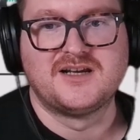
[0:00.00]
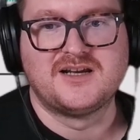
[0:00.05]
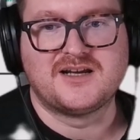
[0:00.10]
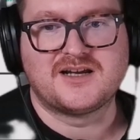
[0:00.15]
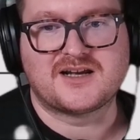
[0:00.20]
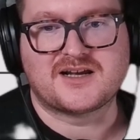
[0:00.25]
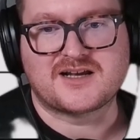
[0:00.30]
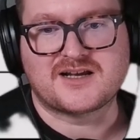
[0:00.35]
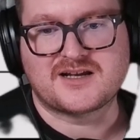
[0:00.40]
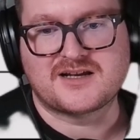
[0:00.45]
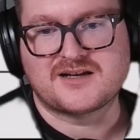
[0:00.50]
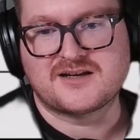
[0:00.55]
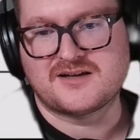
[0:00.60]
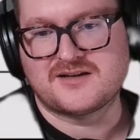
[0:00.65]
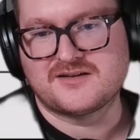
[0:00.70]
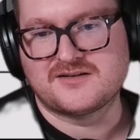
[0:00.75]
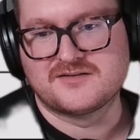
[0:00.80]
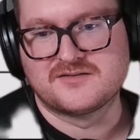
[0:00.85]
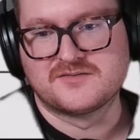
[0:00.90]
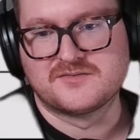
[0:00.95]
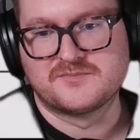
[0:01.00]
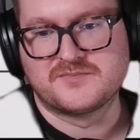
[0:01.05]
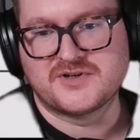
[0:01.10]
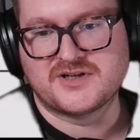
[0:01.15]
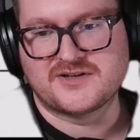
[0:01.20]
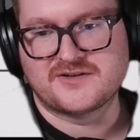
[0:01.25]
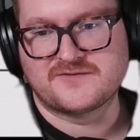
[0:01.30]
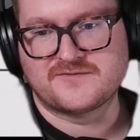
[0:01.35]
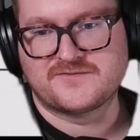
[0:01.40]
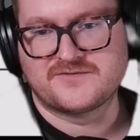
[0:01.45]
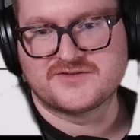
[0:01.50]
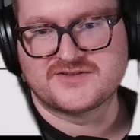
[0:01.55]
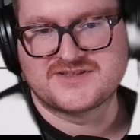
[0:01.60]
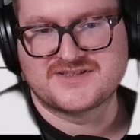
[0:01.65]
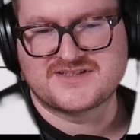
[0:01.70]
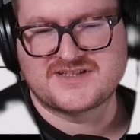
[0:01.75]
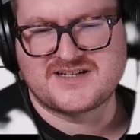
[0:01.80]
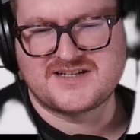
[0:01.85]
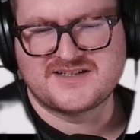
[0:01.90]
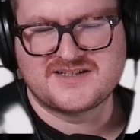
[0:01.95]
But for
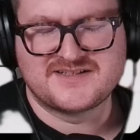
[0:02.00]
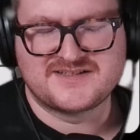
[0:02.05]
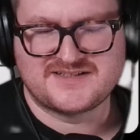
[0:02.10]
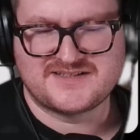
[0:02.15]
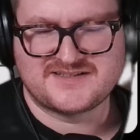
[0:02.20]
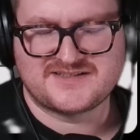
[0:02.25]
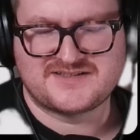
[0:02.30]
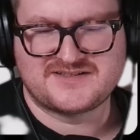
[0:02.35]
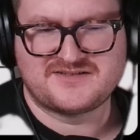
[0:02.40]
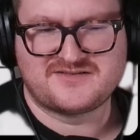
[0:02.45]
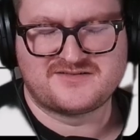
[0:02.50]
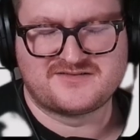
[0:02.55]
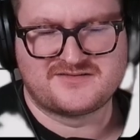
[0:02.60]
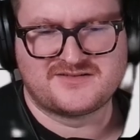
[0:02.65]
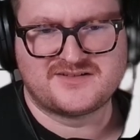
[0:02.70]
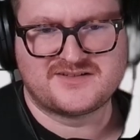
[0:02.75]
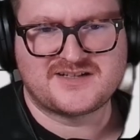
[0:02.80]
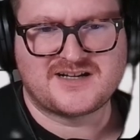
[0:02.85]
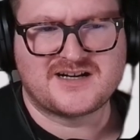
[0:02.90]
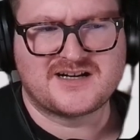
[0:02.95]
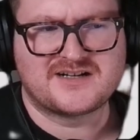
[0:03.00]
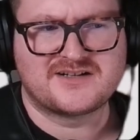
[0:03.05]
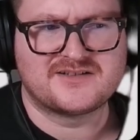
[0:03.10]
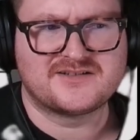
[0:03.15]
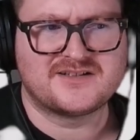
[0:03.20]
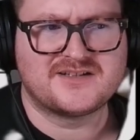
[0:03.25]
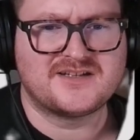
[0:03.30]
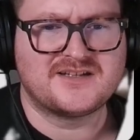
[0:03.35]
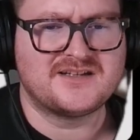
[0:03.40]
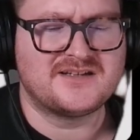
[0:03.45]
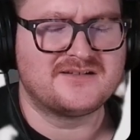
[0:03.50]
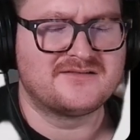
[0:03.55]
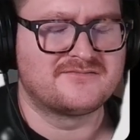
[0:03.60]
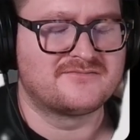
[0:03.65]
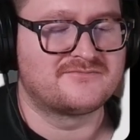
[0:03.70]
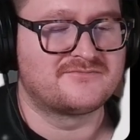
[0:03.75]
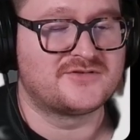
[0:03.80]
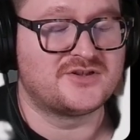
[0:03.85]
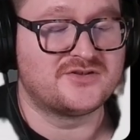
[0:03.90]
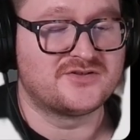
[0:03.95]
designers, it's not entirely
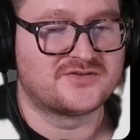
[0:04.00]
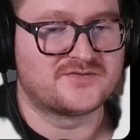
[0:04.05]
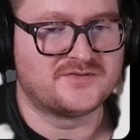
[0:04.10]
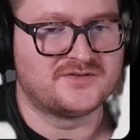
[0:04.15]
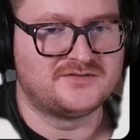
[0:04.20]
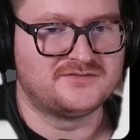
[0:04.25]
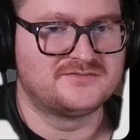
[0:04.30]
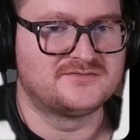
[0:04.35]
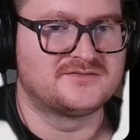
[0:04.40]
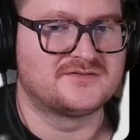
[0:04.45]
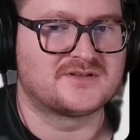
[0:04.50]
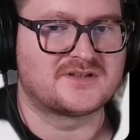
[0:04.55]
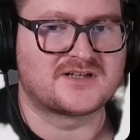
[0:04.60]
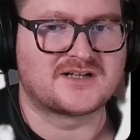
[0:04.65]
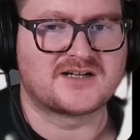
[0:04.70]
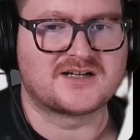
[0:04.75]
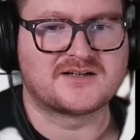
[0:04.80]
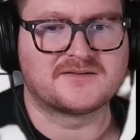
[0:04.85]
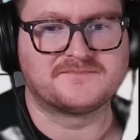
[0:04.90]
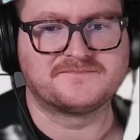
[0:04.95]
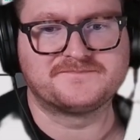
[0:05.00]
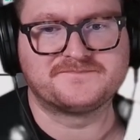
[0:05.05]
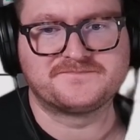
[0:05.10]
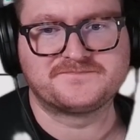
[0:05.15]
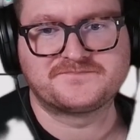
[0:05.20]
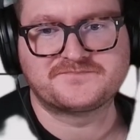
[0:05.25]
useful. There's